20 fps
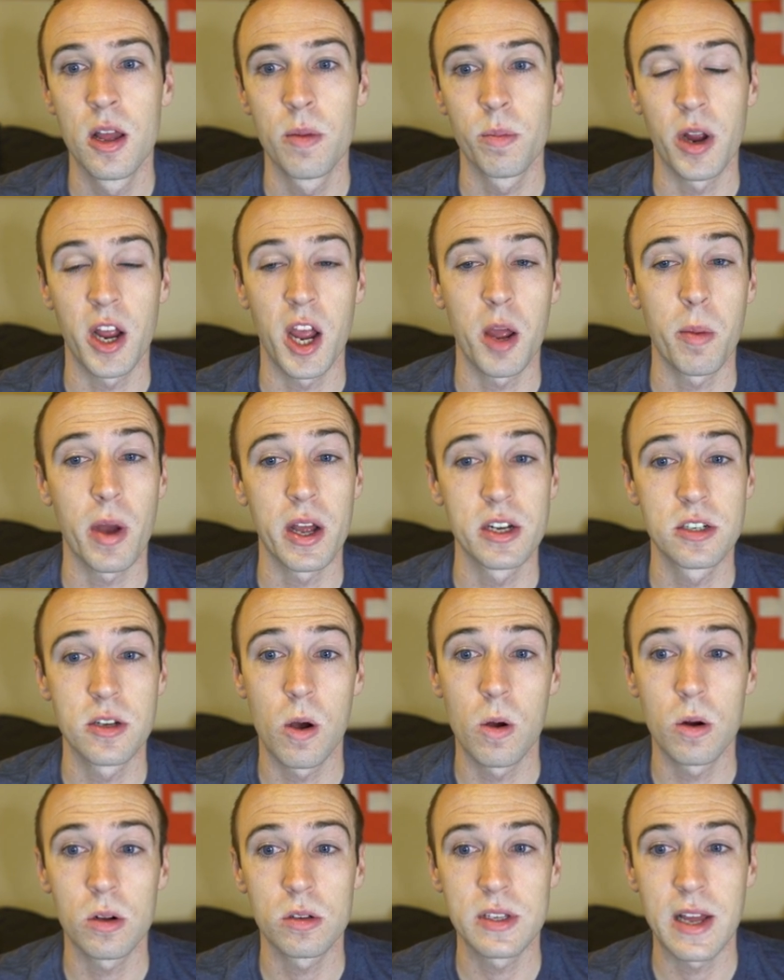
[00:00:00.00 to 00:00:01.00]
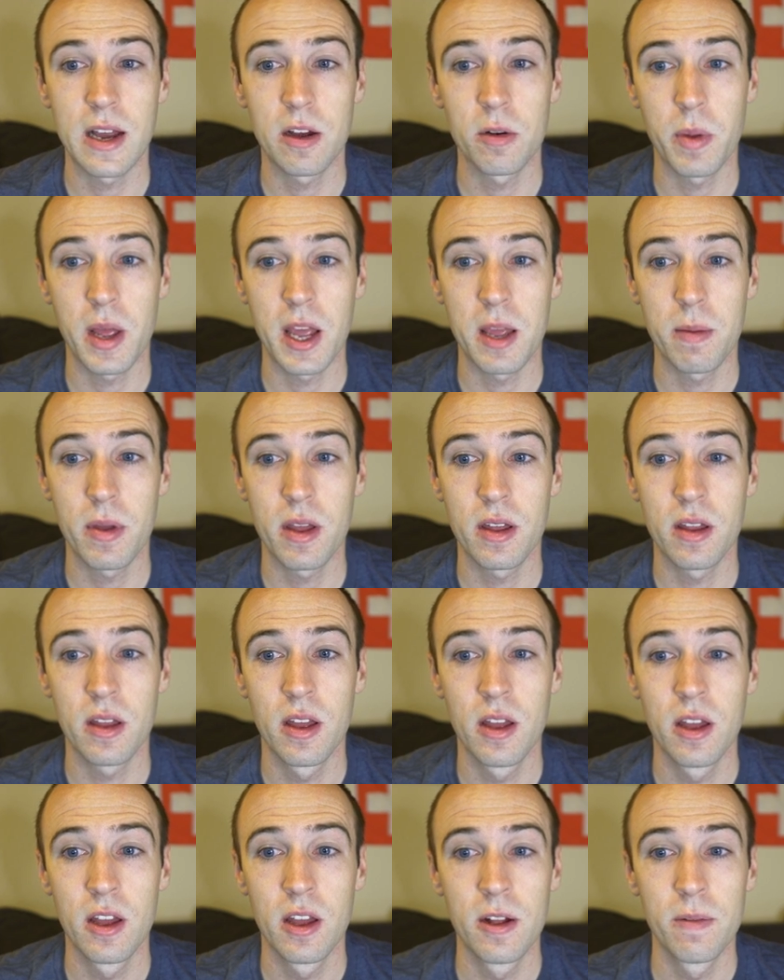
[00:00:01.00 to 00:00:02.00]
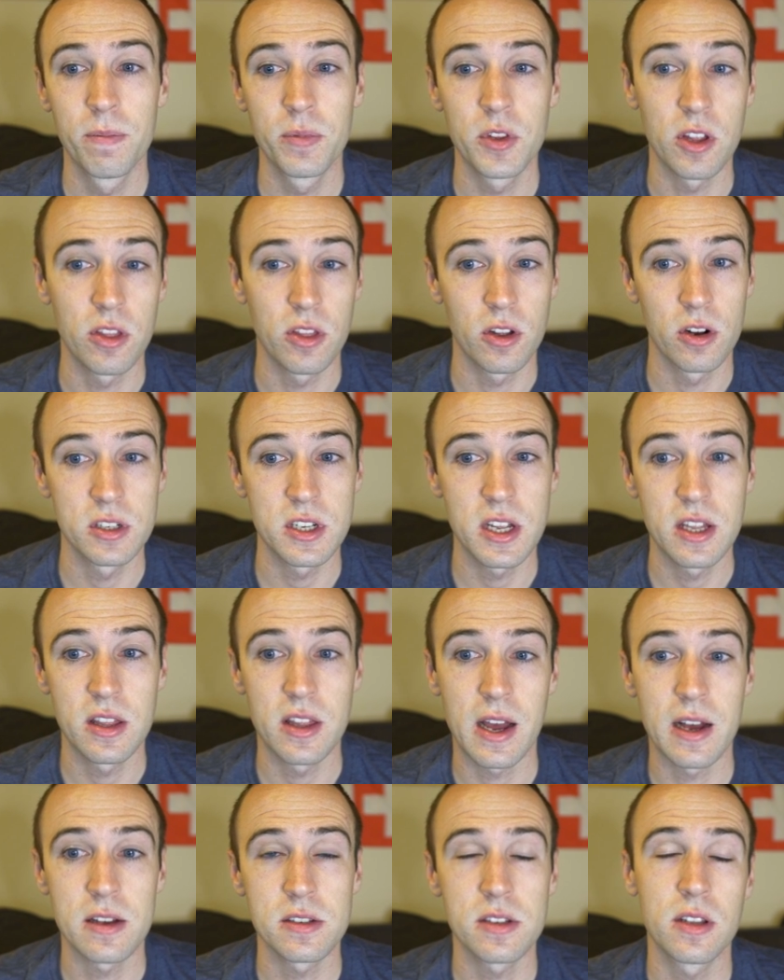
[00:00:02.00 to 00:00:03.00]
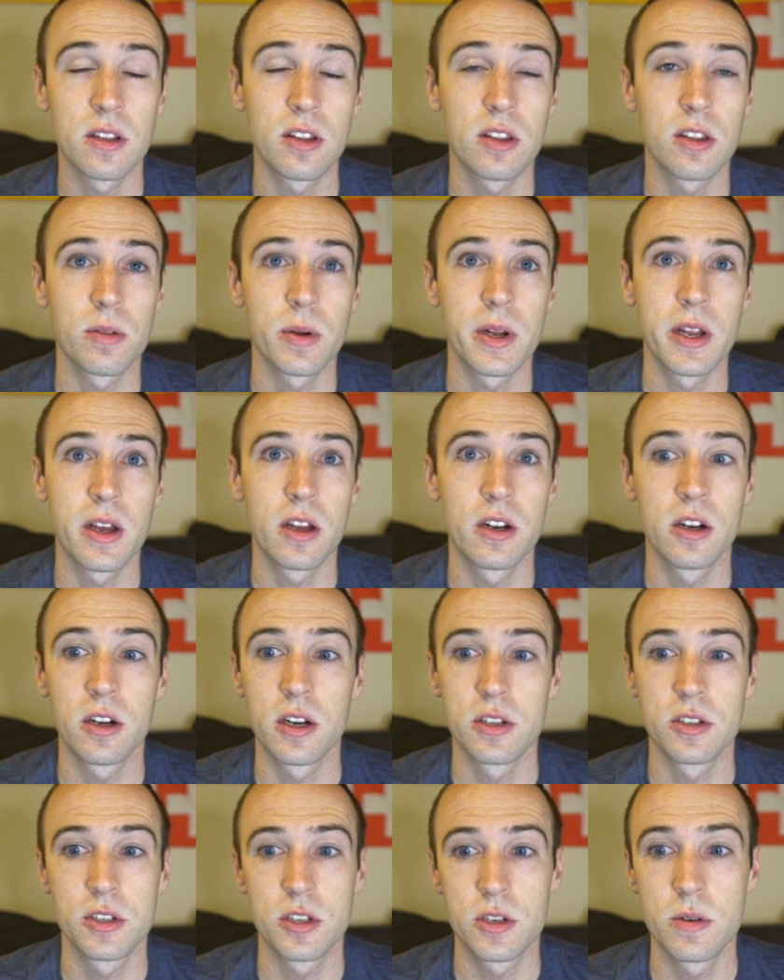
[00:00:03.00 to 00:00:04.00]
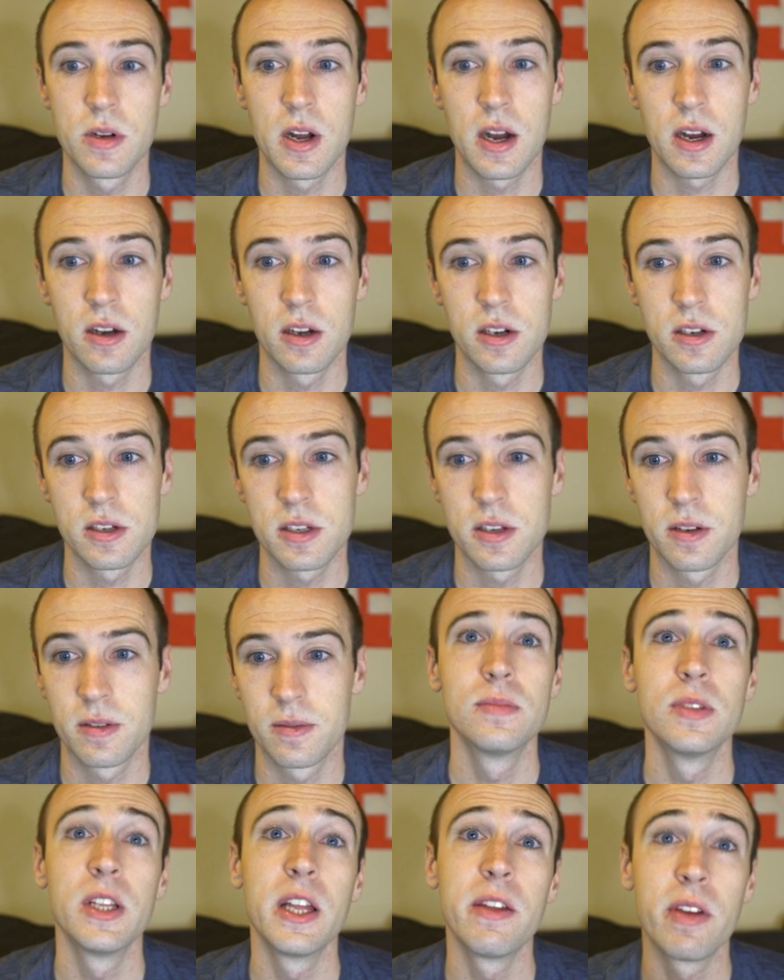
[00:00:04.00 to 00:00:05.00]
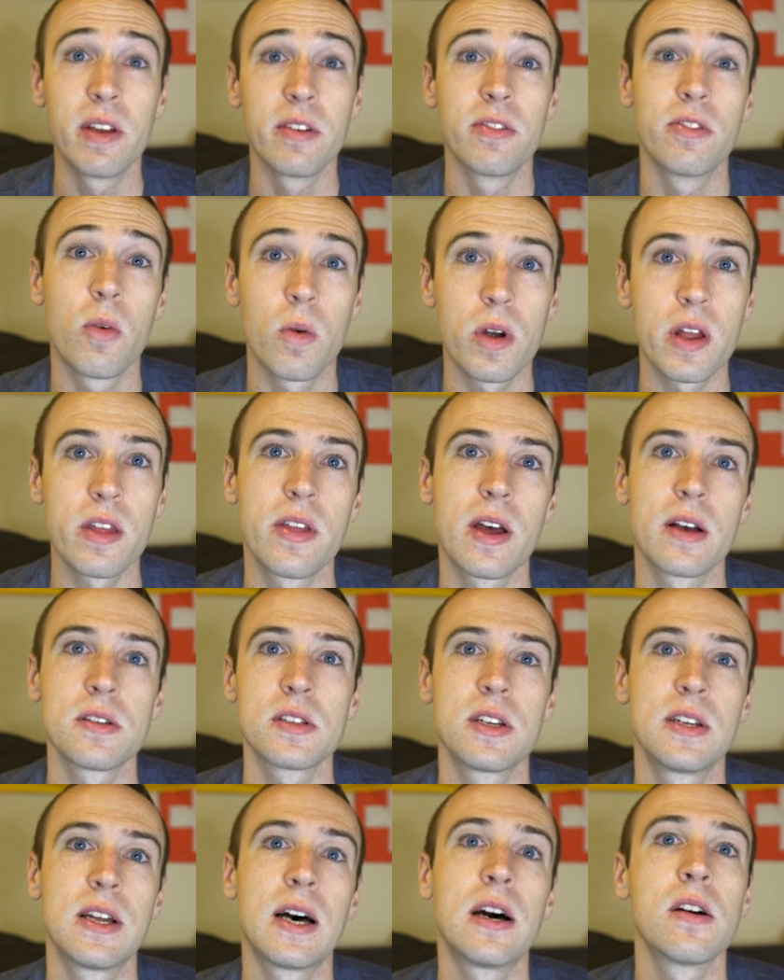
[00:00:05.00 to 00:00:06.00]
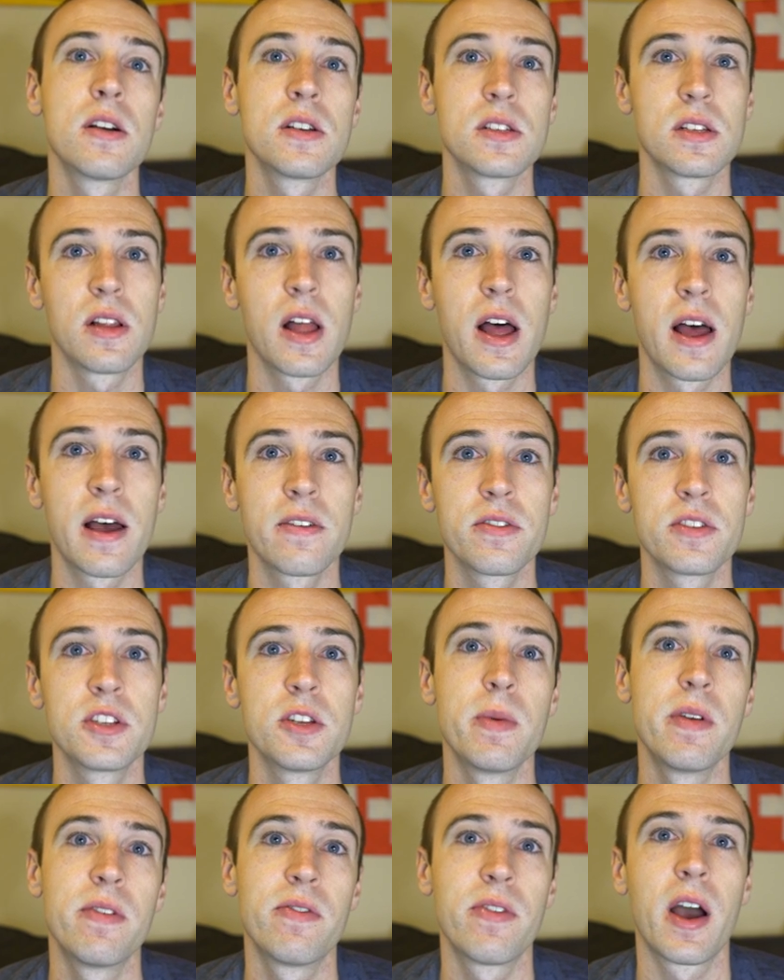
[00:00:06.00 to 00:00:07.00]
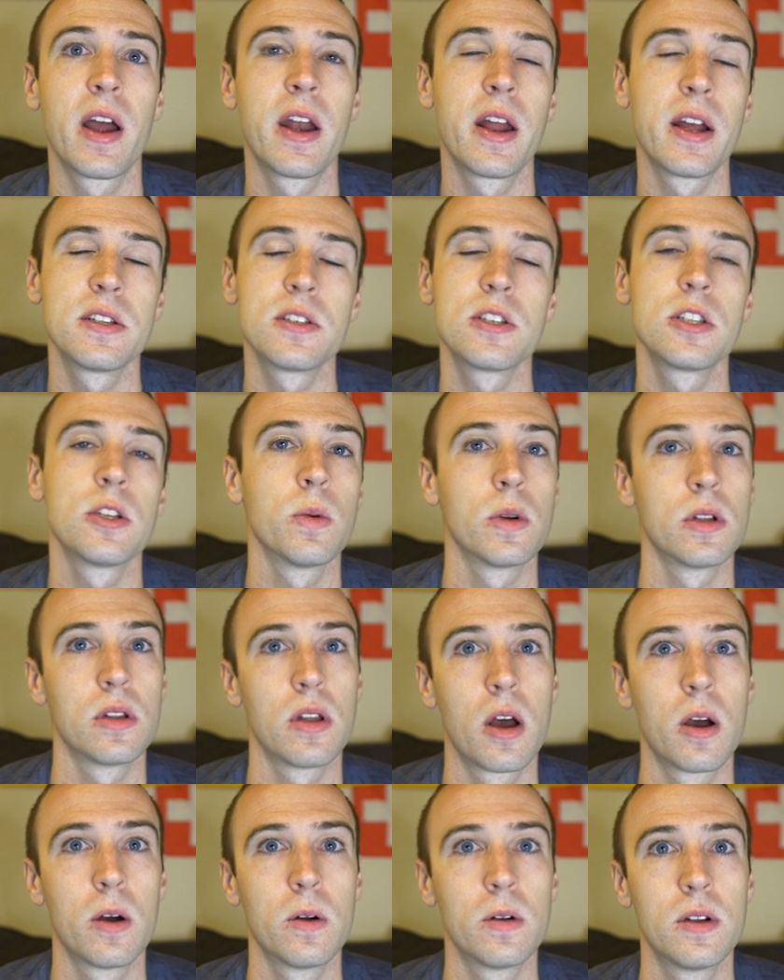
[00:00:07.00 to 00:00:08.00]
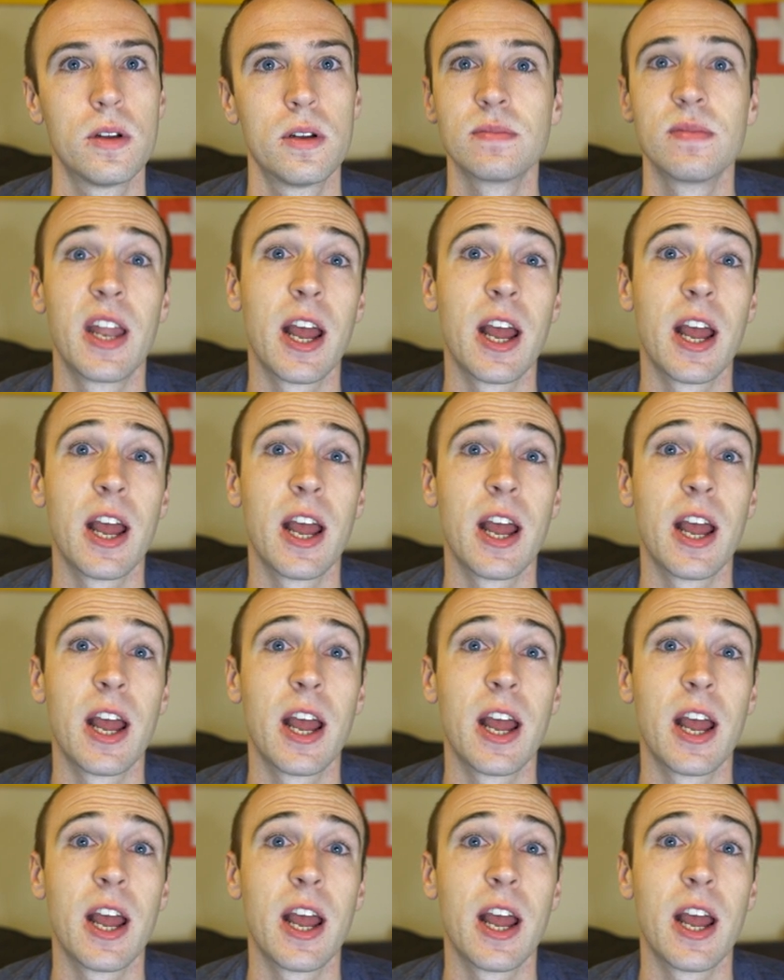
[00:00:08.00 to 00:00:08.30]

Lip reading: bringing my total down payment to $13,302, leaving $40,000 left to be financed through a loan.